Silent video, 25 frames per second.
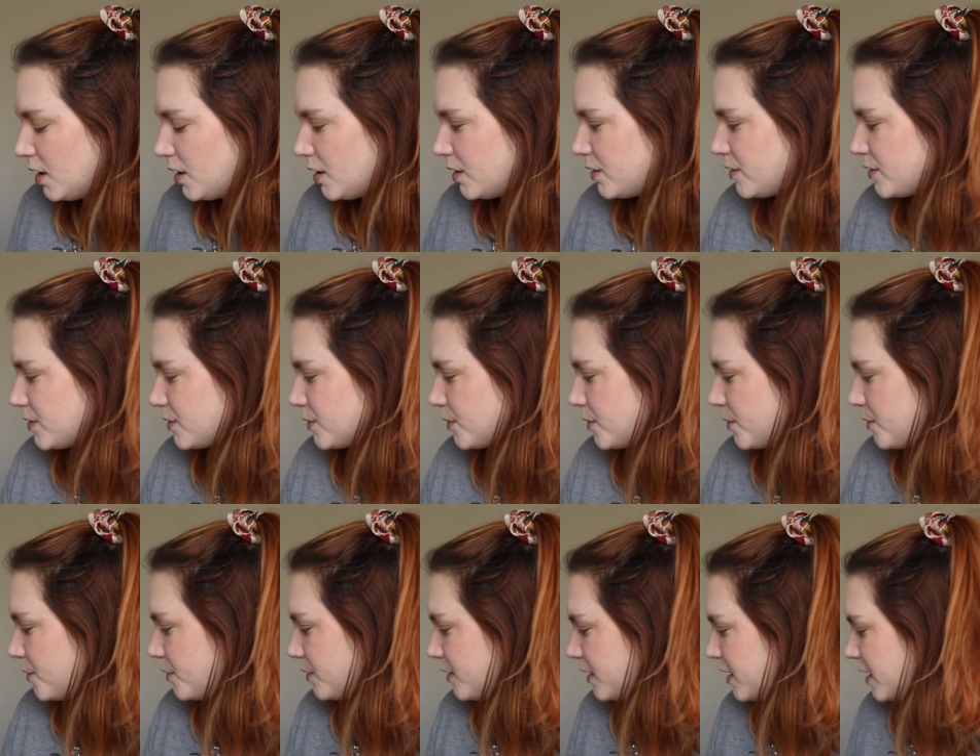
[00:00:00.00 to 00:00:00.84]

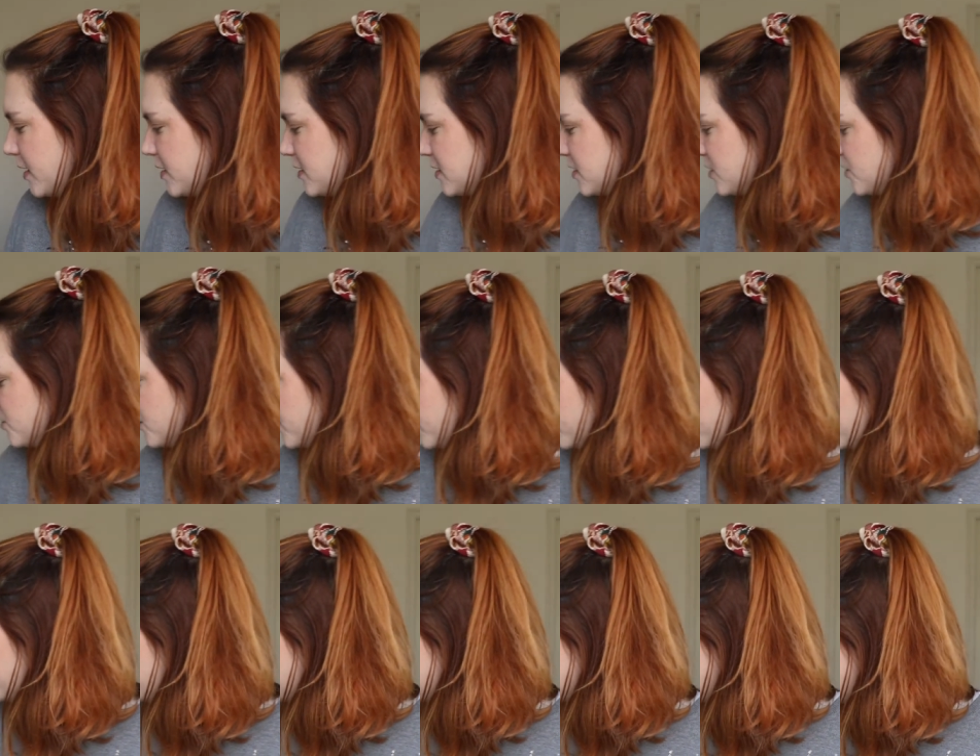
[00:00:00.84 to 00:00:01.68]
So let's try
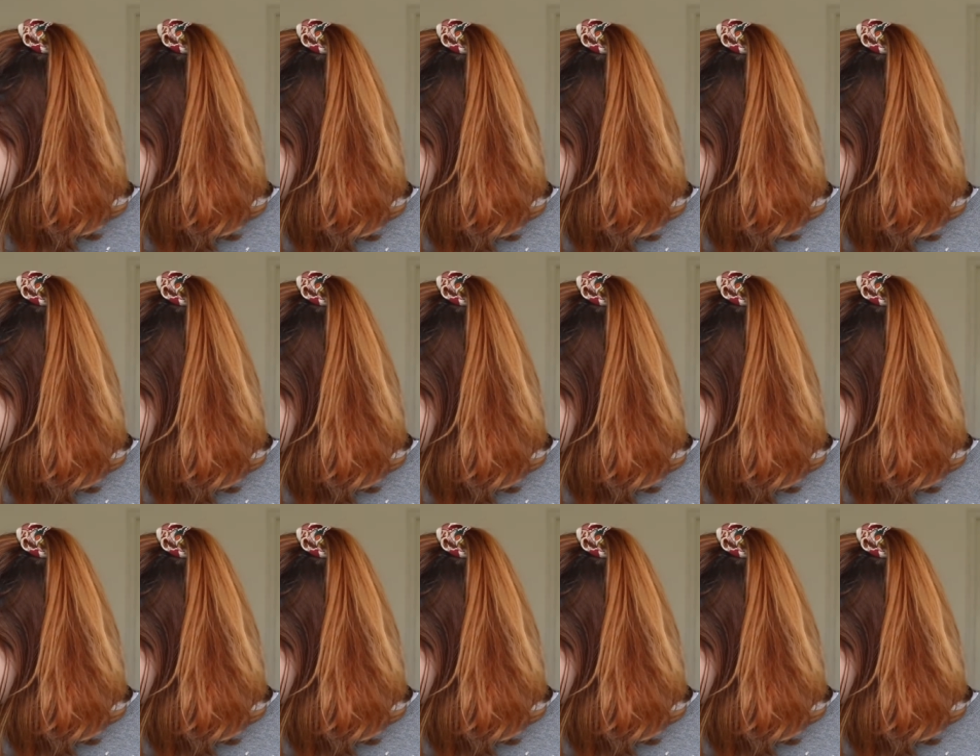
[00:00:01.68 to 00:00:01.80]
that.